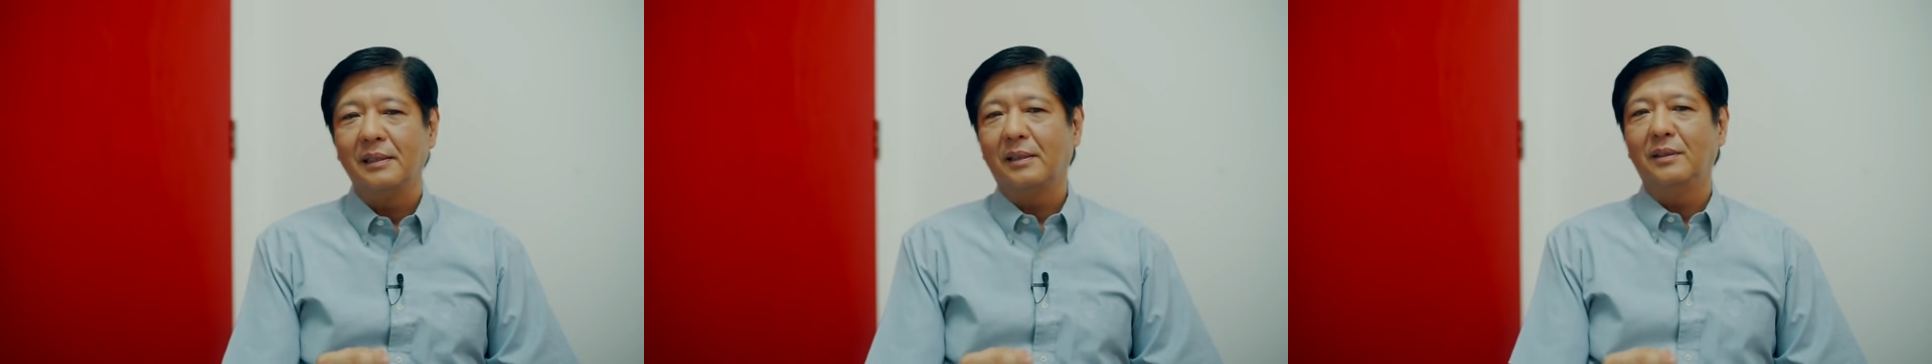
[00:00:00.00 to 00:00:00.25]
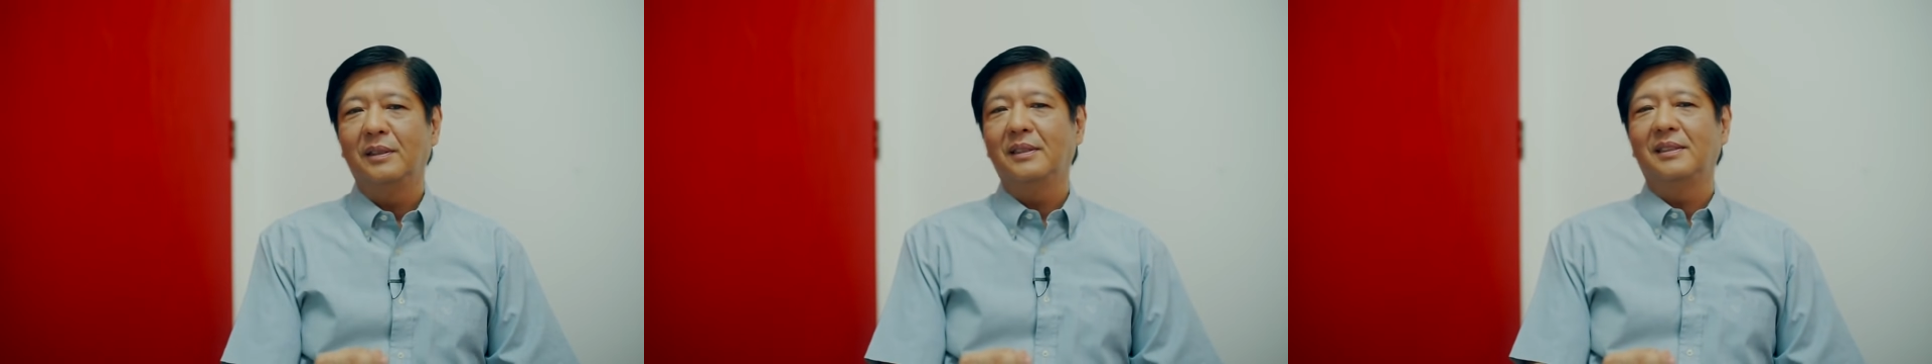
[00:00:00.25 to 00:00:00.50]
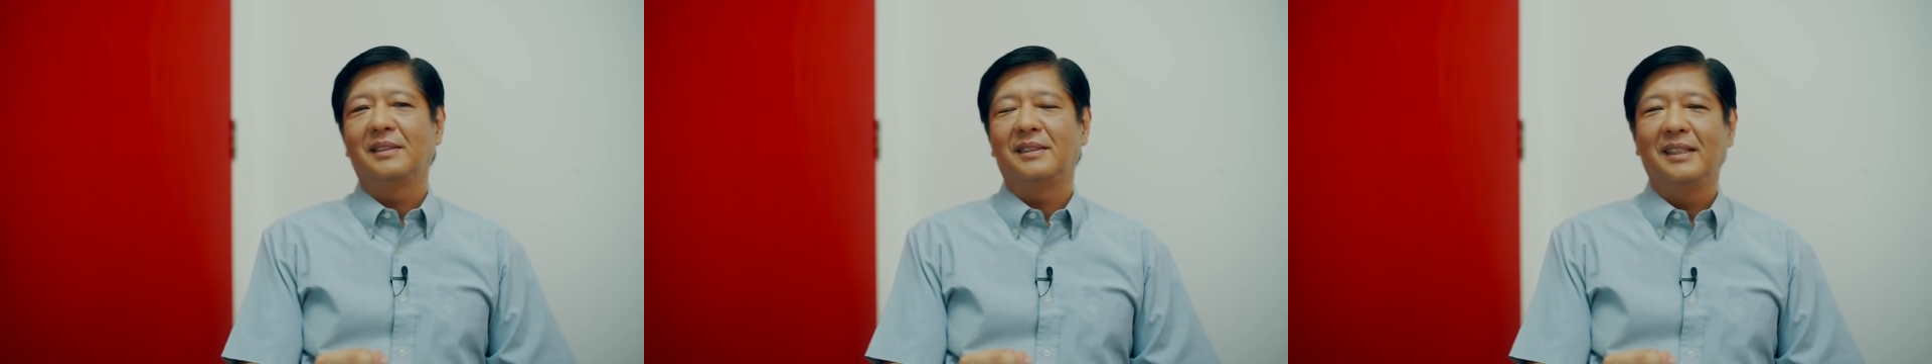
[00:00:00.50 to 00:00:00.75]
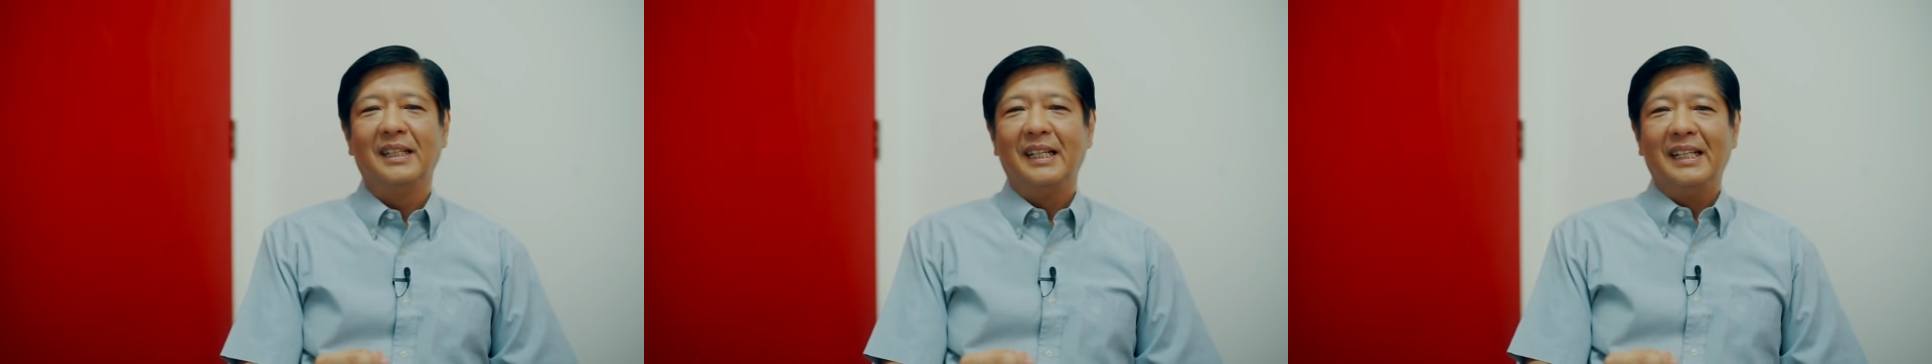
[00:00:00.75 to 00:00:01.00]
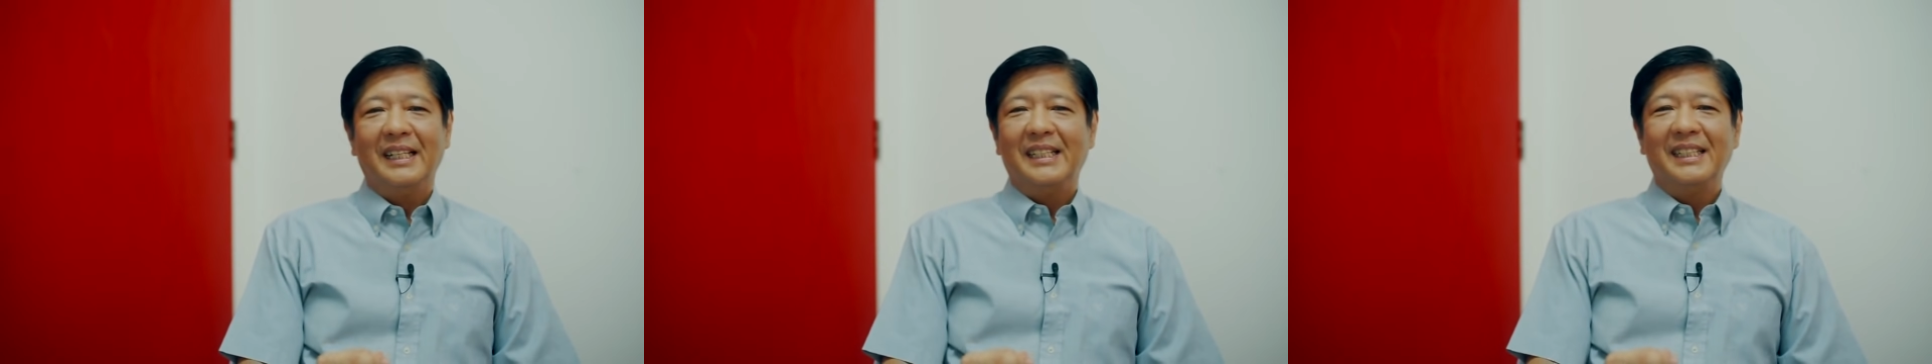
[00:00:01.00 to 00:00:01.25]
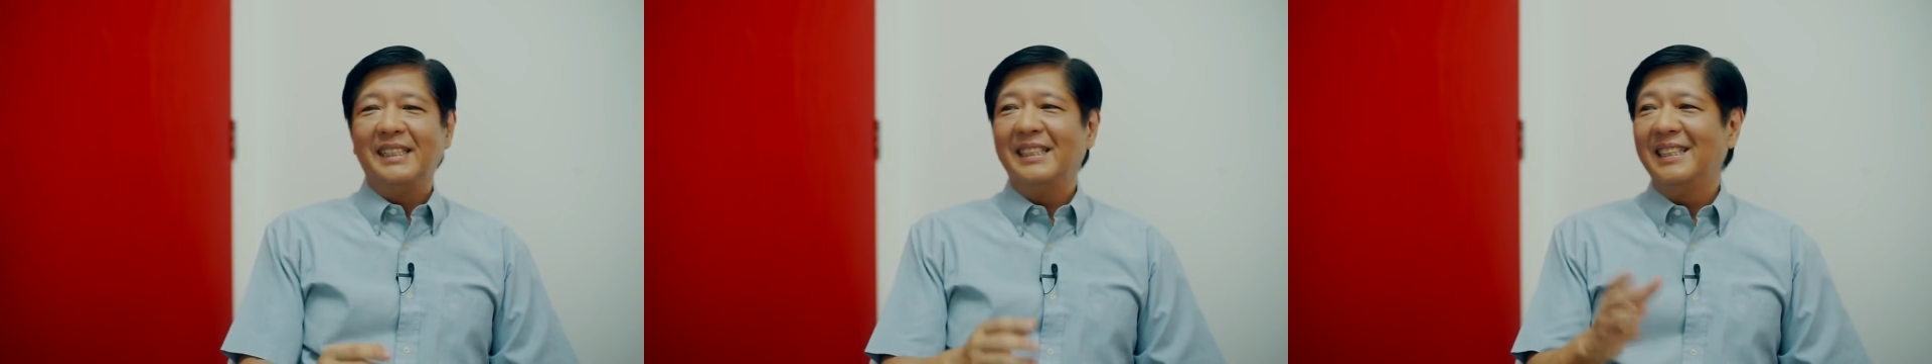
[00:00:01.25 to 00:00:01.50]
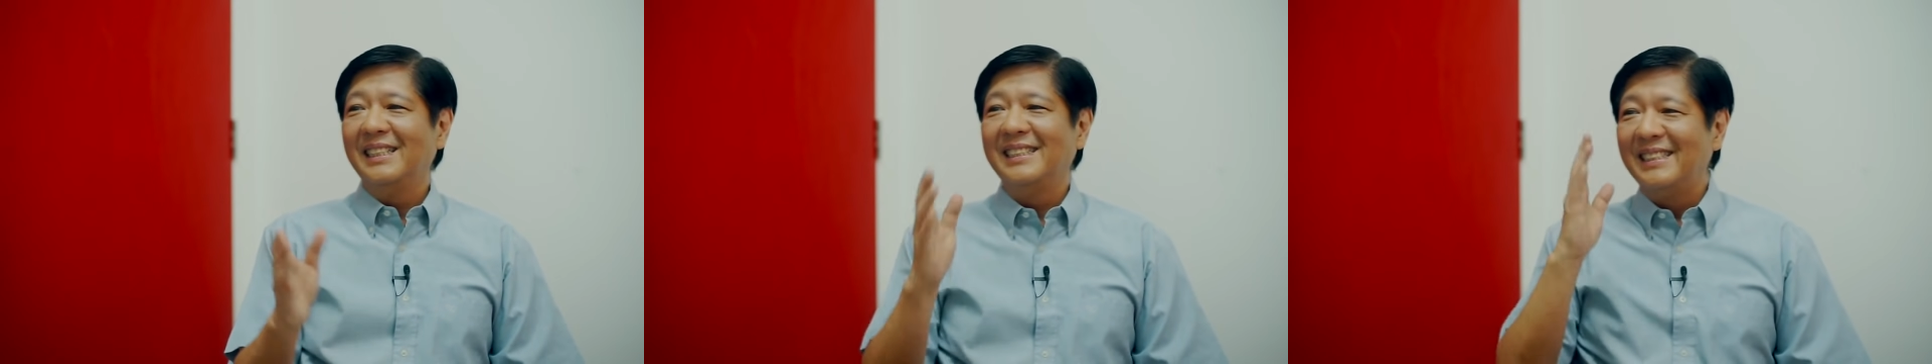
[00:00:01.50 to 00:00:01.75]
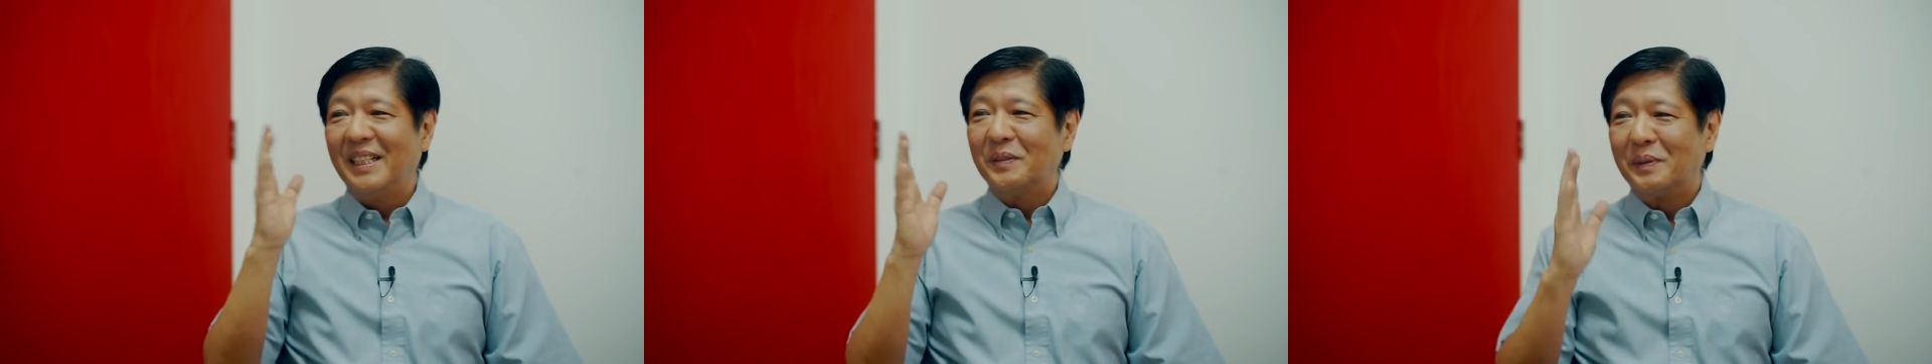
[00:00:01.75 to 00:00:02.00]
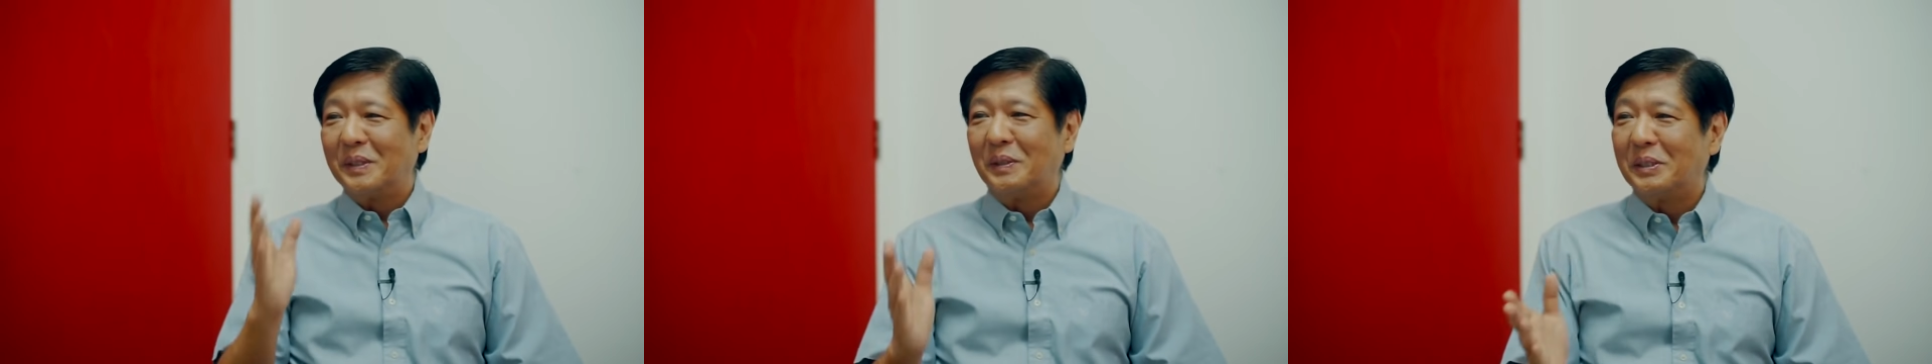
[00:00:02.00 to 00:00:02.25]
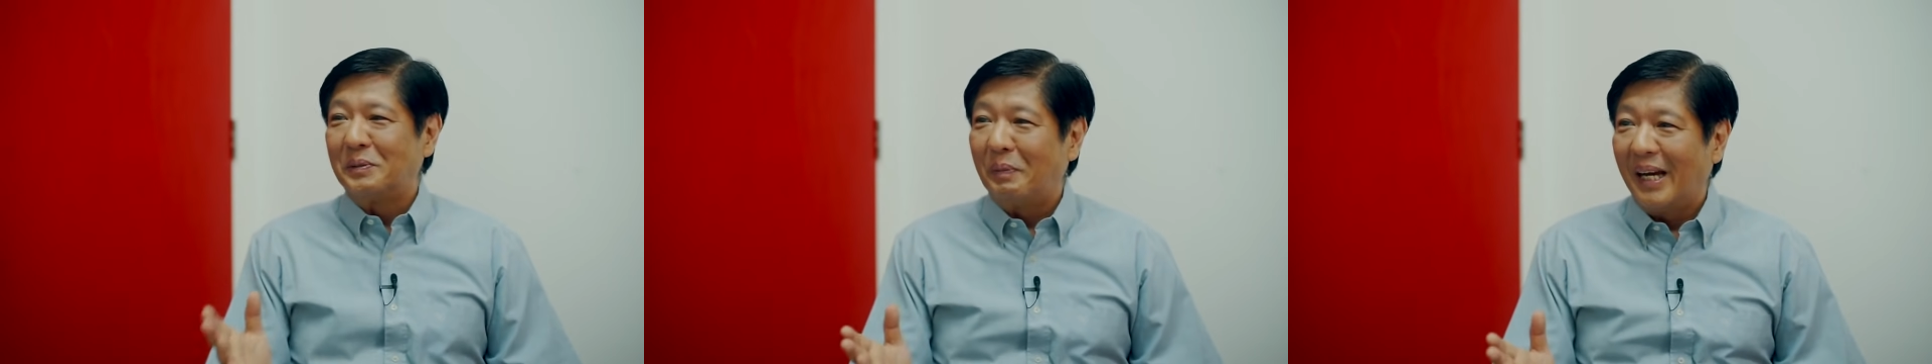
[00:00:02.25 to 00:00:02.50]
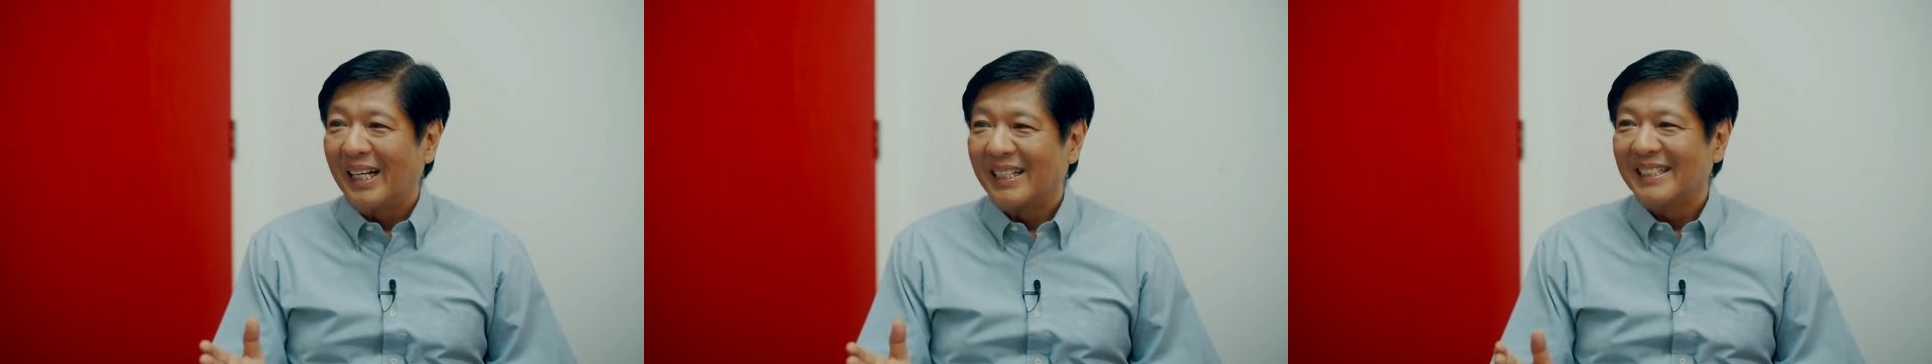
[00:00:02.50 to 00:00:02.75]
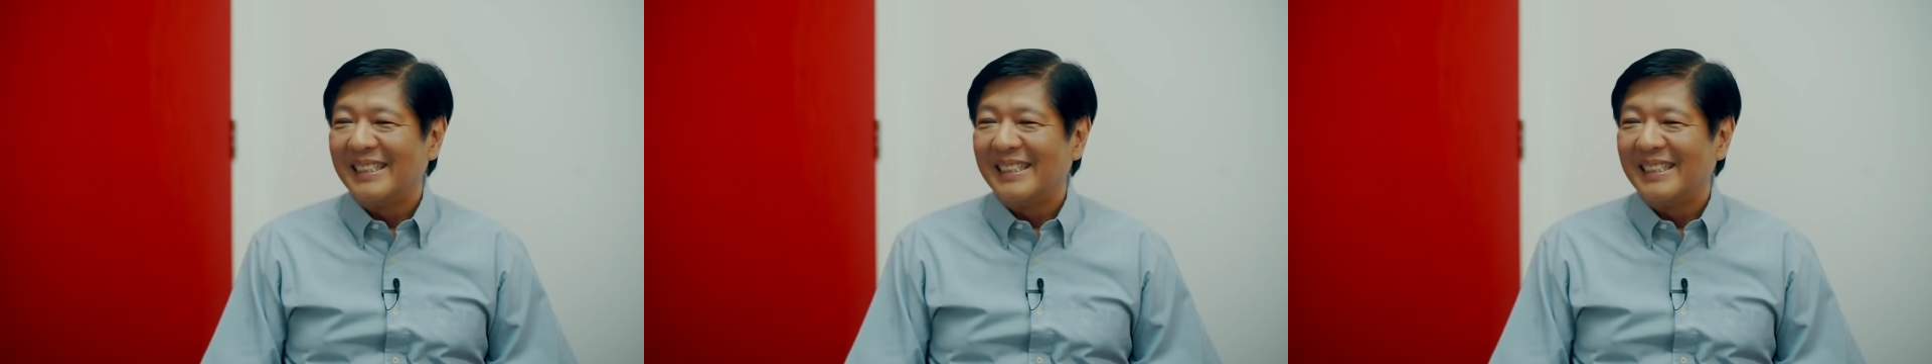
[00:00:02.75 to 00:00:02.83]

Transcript: oh, this is, this is not what you expect.